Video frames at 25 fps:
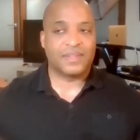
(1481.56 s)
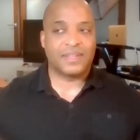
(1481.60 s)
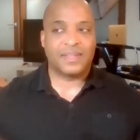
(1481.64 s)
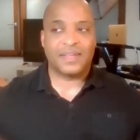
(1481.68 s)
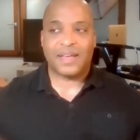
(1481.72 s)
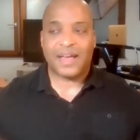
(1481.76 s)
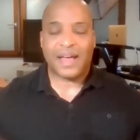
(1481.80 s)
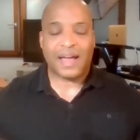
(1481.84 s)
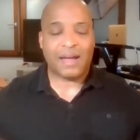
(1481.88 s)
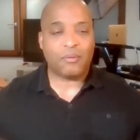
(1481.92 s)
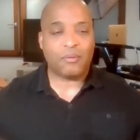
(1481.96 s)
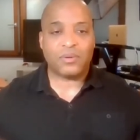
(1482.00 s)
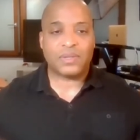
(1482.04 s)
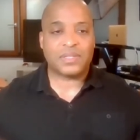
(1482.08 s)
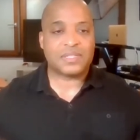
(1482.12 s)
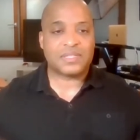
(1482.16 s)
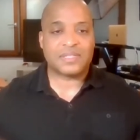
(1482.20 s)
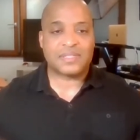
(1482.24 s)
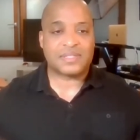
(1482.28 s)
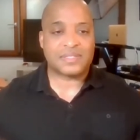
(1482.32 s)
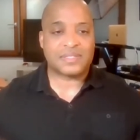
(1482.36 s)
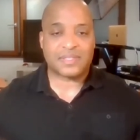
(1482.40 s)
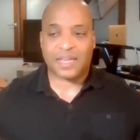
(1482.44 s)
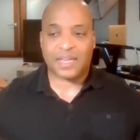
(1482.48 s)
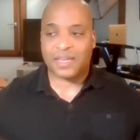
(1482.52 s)
Right. I
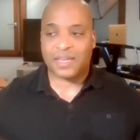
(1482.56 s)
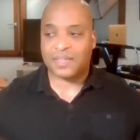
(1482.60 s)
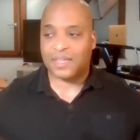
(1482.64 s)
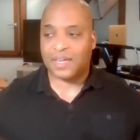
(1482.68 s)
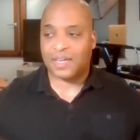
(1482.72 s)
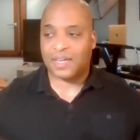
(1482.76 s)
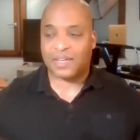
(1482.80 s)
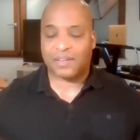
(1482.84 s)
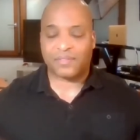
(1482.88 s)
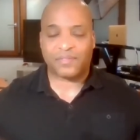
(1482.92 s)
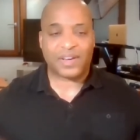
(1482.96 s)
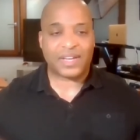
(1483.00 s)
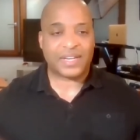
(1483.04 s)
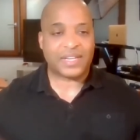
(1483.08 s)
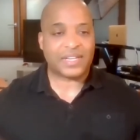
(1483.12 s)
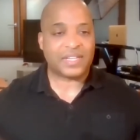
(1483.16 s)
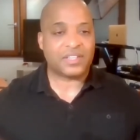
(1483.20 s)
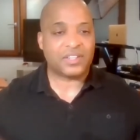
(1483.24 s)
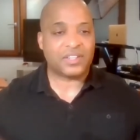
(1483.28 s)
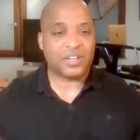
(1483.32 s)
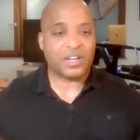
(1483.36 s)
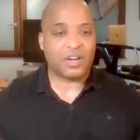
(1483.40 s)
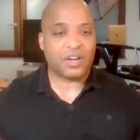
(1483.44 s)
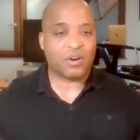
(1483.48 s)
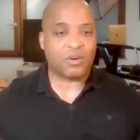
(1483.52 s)
wouldn't say that if I
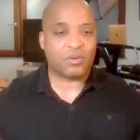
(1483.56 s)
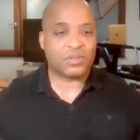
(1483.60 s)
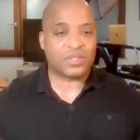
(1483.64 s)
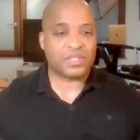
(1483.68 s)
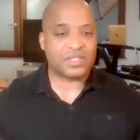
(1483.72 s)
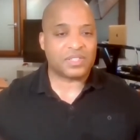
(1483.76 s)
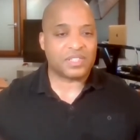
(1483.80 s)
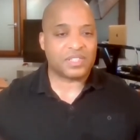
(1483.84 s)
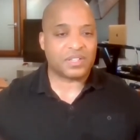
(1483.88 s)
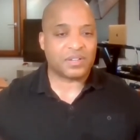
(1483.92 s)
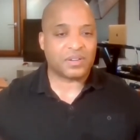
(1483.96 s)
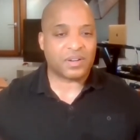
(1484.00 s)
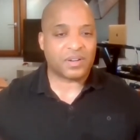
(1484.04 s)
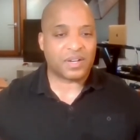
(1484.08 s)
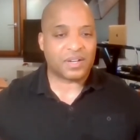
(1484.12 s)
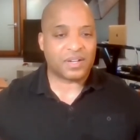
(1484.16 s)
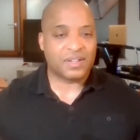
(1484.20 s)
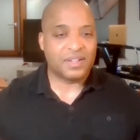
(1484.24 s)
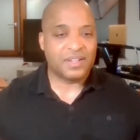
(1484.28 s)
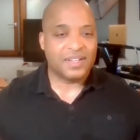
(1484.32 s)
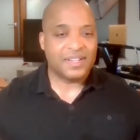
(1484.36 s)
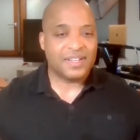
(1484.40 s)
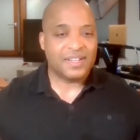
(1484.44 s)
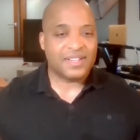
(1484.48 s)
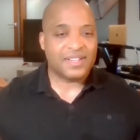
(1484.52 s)
didn't know that there
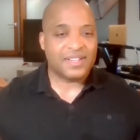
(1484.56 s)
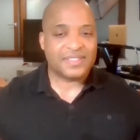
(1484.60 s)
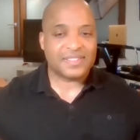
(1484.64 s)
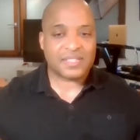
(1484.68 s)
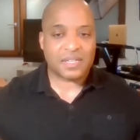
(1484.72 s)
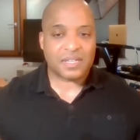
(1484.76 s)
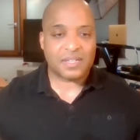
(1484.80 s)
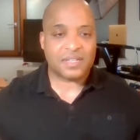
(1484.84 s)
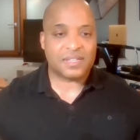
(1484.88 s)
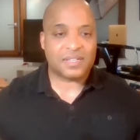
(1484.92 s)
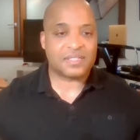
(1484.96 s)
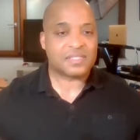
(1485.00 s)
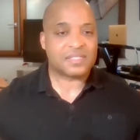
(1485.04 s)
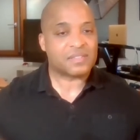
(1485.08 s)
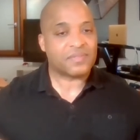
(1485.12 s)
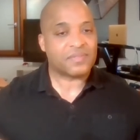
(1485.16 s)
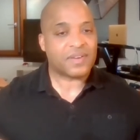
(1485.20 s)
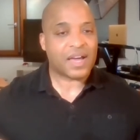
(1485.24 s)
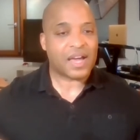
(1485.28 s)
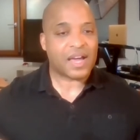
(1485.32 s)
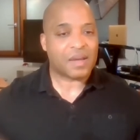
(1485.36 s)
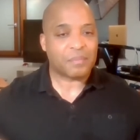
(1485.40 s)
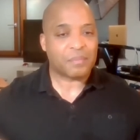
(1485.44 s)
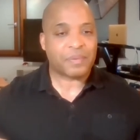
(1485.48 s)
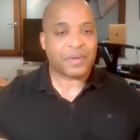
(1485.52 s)
are tons of
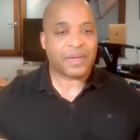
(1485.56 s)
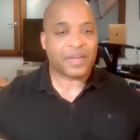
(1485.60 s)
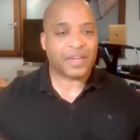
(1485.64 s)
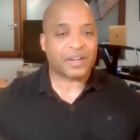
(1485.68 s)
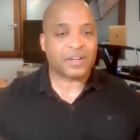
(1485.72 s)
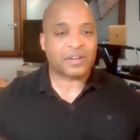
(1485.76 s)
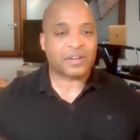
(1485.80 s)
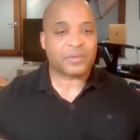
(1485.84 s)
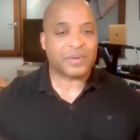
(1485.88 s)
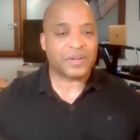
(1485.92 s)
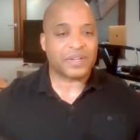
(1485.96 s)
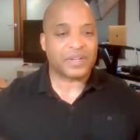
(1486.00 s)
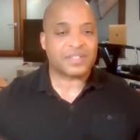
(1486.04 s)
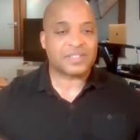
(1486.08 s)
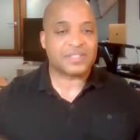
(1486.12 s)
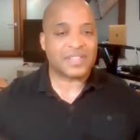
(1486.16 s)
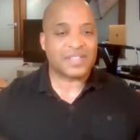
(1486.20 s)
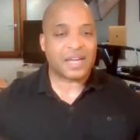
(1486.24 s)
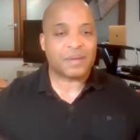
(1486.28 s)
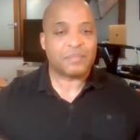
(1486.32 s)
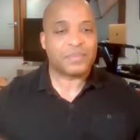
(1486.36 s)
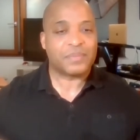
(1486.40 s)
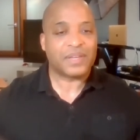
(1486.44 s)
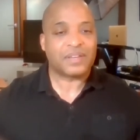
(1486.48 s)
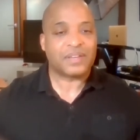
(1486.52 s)
high paying careers
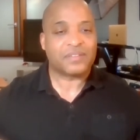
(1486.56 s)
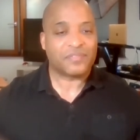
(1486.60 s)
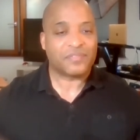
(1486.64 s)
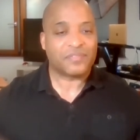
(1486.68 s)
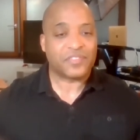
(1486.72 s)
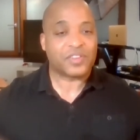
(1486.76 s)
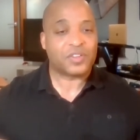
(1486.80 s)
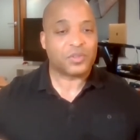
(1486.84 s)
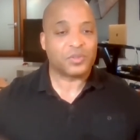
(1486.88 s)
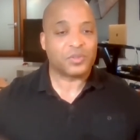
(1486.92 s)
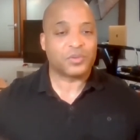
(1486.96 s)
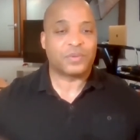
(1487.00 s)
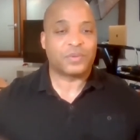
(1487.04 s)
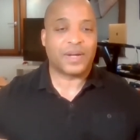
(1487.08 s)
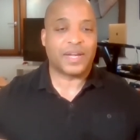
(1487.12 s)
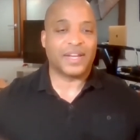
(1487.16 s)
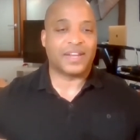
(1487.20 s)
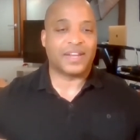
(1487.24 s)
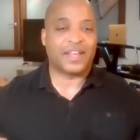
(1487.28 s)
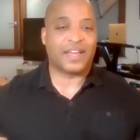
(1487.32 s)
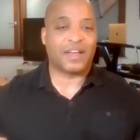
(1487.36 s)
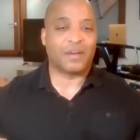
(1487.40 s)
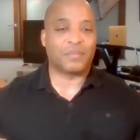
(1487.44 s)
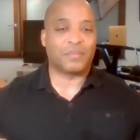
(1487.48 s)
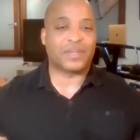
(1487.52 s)
not being filled right
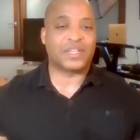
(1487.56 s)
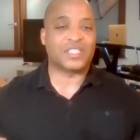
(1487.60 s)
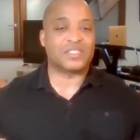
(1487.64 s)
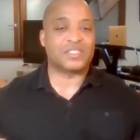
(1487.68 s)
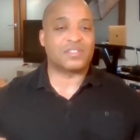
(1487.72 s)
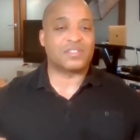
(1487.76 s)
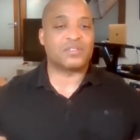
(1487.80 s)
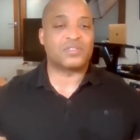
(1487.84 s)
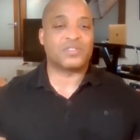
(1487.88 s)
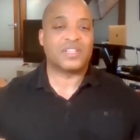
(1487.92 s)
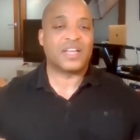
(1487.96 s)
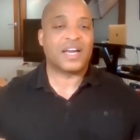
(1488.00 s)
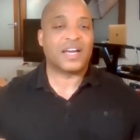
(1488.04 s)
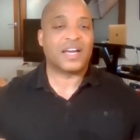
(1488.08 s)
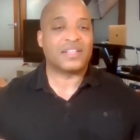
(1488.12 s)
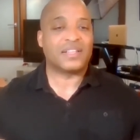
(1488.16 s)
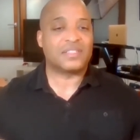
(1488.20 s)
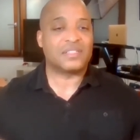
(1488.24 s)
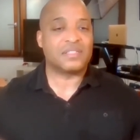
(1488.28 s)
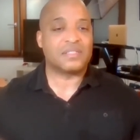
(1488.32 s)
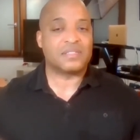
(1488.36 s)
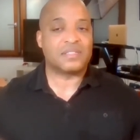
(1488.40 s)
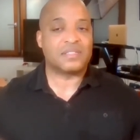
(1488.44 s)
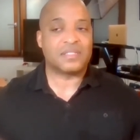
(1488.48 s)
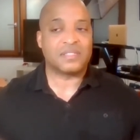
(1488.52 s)
now because there's
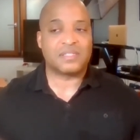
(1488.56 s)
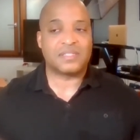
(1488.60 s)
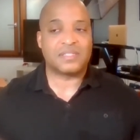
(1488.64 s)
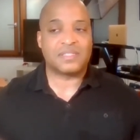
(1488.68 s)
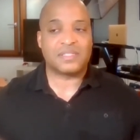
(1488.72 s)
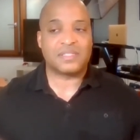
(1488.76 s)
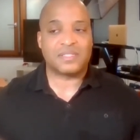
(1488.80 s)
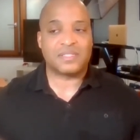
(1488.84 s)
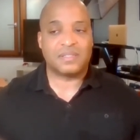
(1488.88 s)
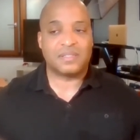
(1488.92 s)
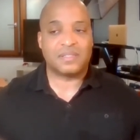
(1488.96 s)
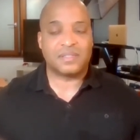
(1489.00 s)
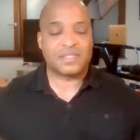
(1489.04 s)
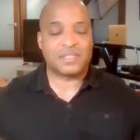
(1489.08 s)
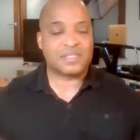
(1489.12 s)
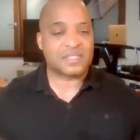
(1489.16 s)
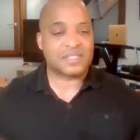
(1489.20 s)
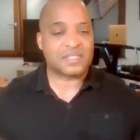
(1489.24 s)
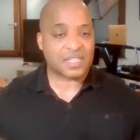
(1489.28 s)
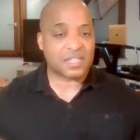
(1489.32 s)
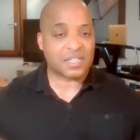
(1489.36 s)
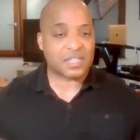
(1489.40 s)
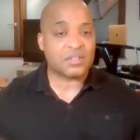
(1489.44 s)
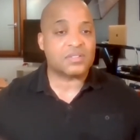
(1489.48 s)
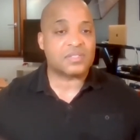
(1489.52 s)
not the, the, the
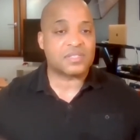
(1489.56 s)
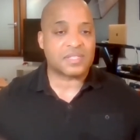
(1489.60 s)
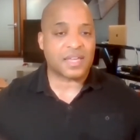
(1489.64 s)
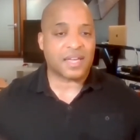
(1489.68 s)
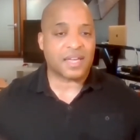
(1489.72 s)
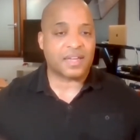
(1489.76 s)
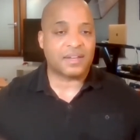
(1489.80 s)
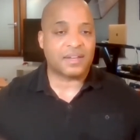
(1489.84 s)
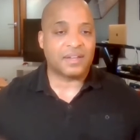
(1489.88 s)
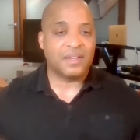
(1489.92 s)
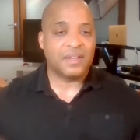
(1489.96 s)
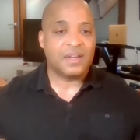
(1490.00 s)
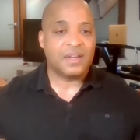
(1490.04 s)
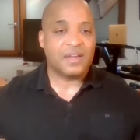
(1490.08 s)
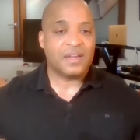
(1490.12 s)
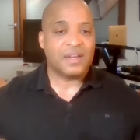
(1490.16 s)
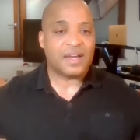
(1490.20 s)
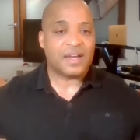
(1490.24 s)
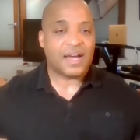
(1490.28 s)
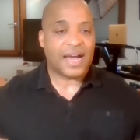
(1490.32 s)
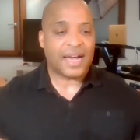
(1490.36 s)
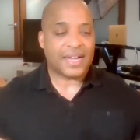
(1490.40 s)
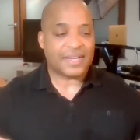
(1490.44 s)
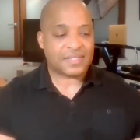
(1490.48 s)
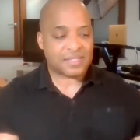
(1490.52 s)
skill set.
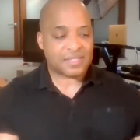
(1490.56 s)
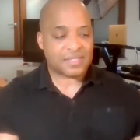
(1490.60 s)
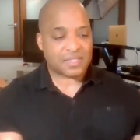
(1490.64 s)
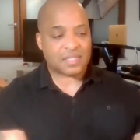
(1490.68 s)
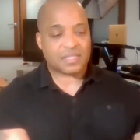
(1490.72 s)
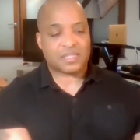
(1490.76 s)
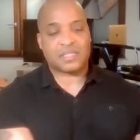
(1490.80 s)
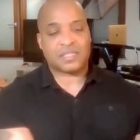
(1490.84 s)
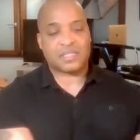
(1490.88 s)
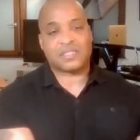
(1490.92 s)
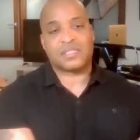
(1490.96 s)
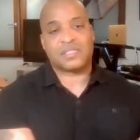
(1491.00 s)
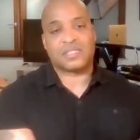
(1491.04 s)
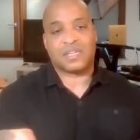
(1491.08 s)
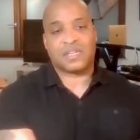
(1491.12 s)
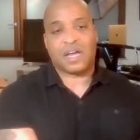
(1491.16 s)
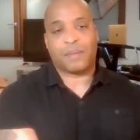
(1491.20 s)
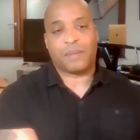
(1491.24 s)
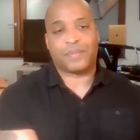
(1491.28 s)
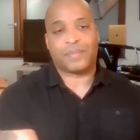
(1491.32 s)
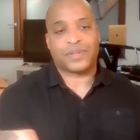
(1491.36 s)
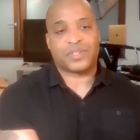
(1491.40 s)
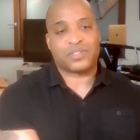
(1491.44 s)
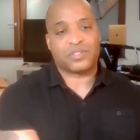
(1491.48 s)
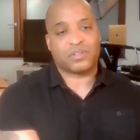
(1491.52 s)
I yeah. see this as an
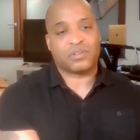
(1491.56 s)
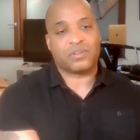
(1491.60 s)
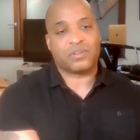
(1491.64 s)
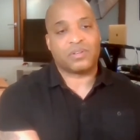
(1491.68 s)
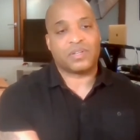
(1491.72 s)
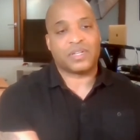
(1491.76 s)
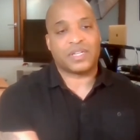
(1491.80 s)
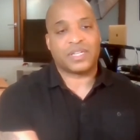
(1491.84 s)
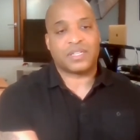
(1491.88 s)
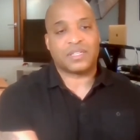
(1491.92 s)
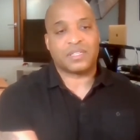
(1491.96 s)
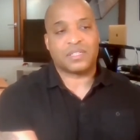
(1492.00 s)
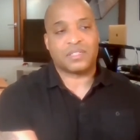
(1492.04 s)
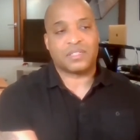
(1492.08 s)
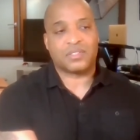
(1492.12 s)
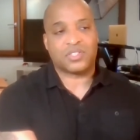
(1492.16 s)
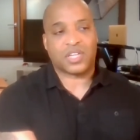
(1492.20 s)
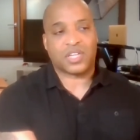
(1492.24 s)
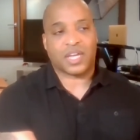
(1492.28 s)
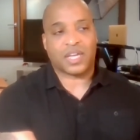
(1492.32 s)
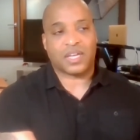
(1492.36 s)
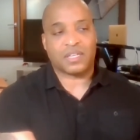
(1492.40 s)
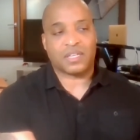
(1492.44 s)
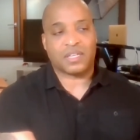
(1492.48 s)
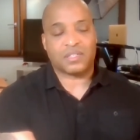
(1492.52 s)
opportunity to
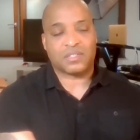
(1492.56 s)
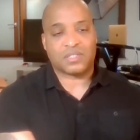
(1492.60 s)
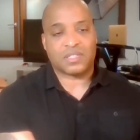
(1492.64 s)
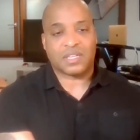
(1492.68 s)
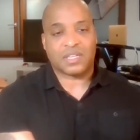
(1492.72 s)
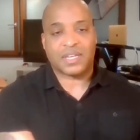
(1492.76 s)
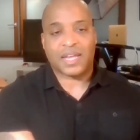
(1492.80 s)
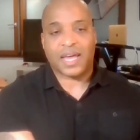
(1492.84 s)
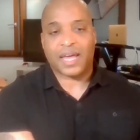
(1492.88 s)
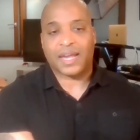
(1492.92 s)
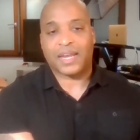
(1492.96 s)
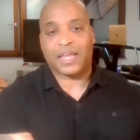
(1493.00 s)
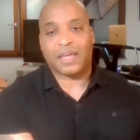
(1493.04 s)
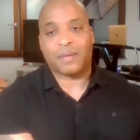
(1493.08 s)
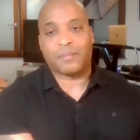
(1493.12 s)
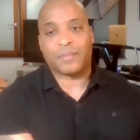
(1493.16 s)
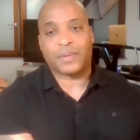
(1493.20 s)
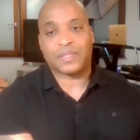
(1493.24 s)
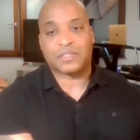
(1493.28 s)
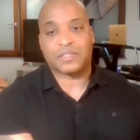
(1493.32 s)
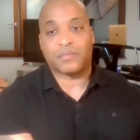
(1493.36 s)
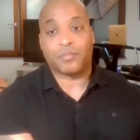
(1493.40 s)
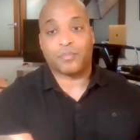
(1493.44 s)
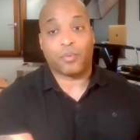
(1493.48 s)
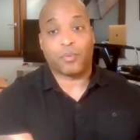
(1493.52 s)
change the
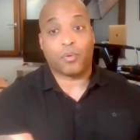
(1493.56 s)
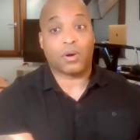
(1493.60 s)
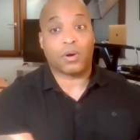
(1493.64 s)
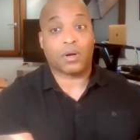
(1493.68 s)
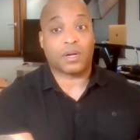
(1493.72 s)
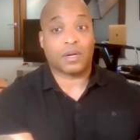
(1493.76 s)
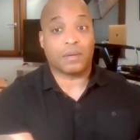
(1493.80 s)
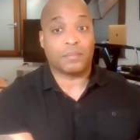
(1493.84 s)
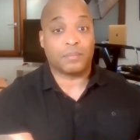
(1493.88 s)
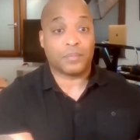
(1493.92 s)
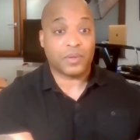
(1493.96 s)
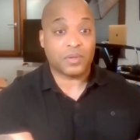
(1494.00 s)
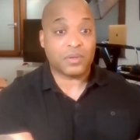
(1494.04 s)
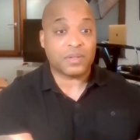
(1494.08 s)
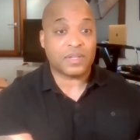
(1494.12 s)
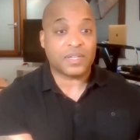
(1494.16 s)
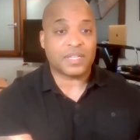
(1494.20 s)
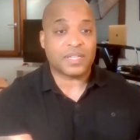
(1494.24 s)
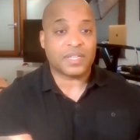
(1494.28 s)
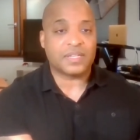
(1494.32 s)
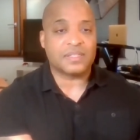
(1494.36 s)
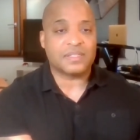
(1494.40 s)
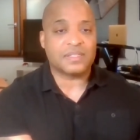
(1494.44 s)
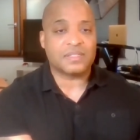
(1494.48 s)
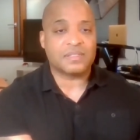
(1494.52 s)
dynamics of poor
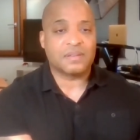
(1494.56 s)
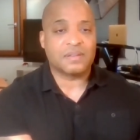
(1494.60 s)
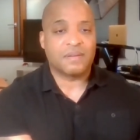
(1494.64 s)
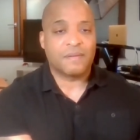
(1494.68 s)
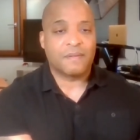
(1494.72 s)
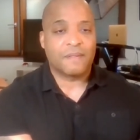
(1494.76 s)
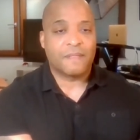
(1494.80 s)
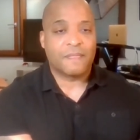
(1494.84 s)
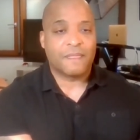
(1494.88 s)
communities,